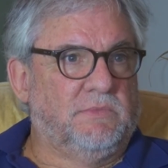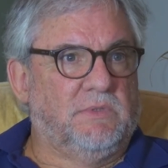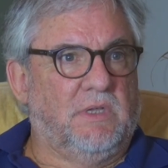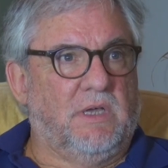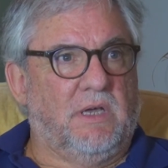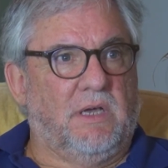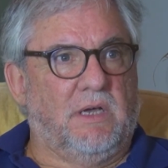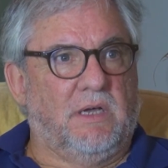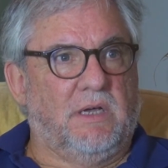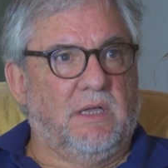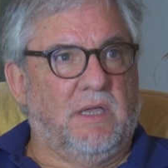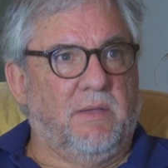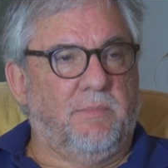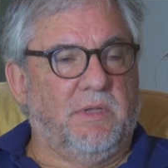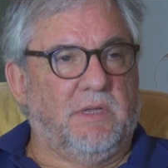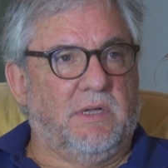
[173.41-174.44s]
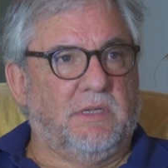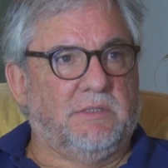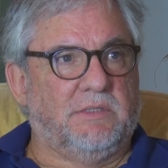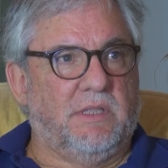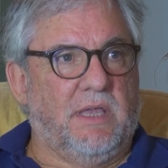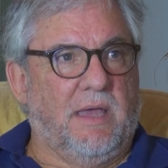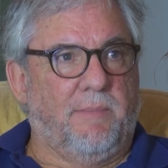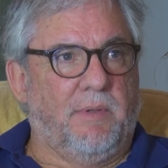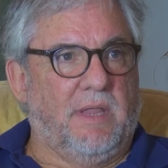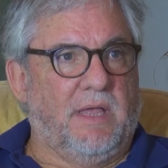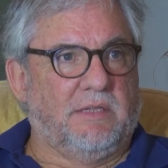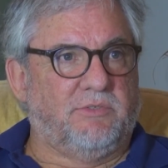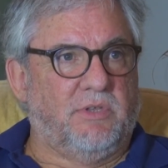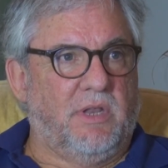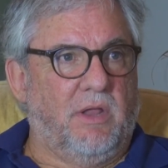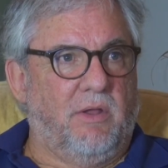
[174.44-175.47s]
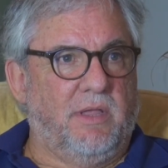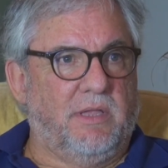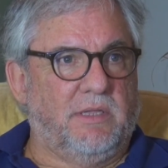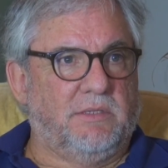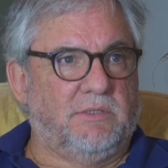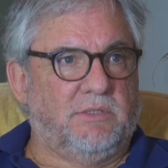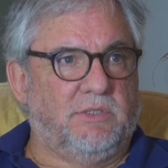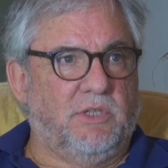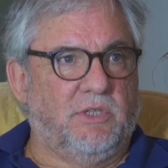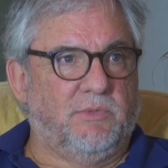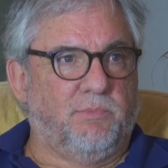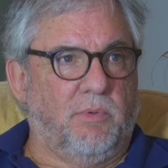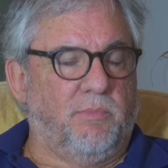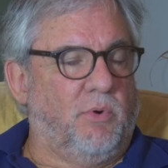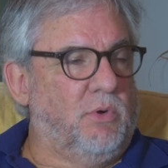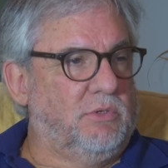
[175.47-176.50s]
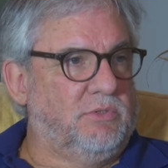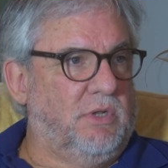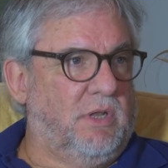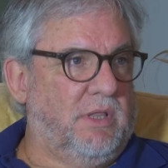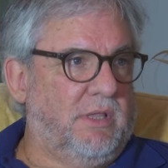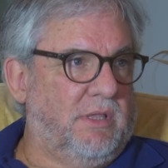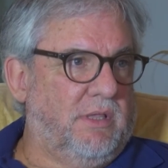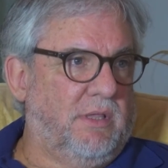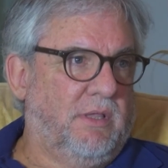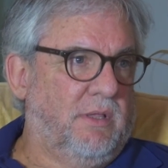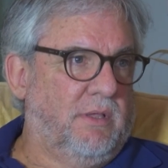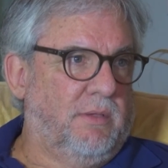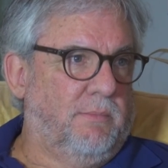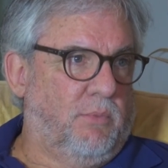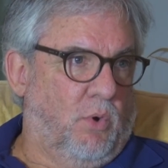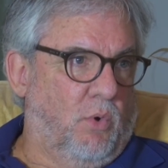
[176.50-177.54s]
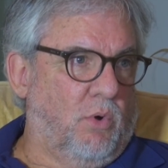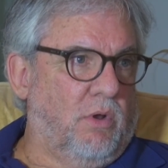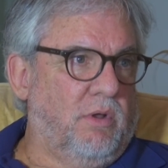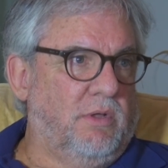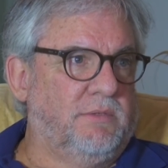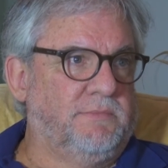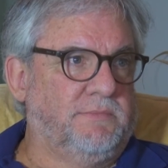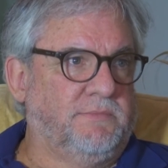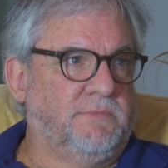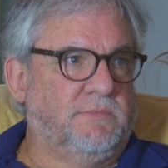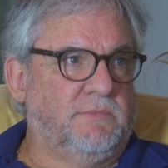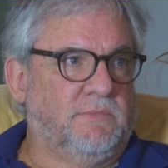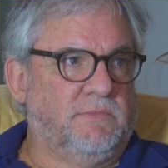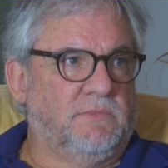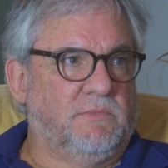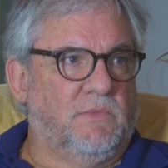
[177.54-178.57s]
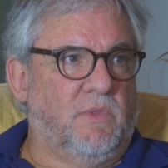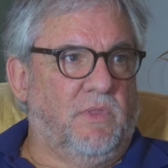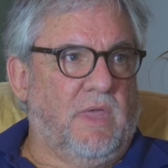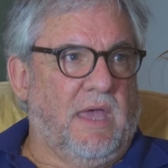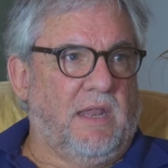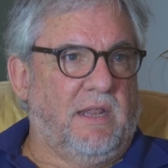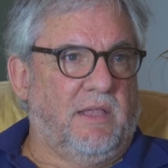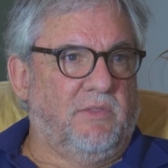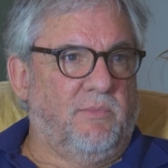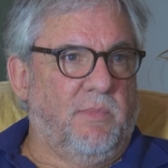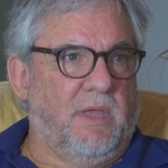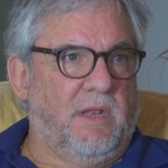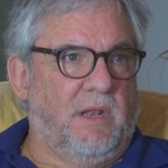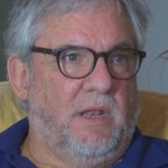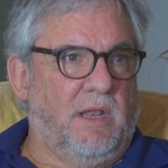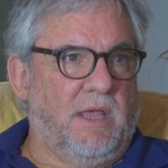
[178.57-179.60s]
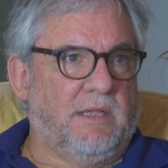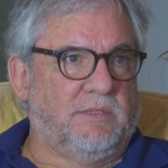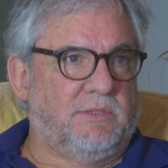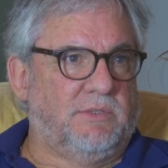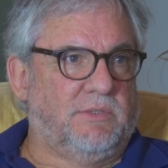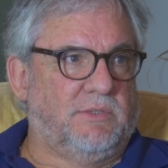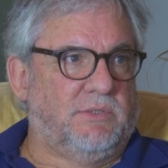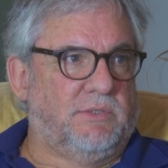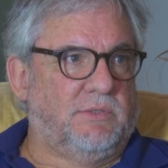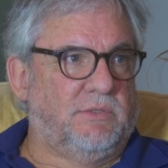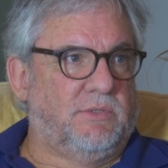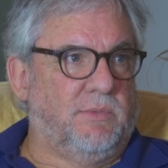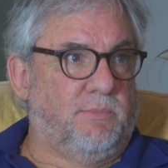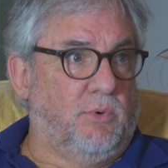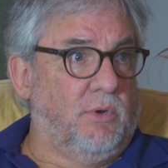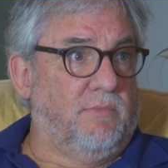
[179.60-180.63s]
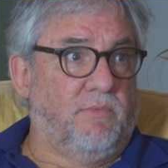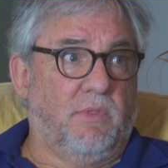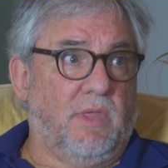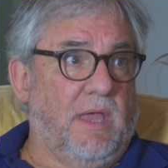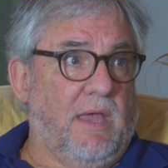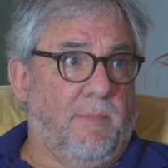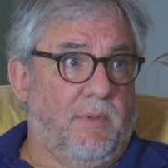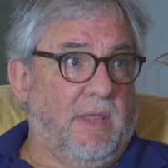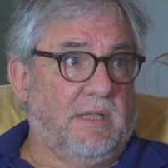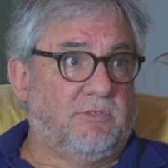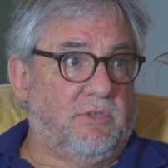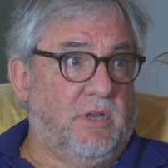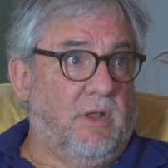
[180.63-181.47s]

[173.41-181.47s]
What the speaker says: And because the Appalachian area is disproportionately poor, that has meant less support for the Appalachian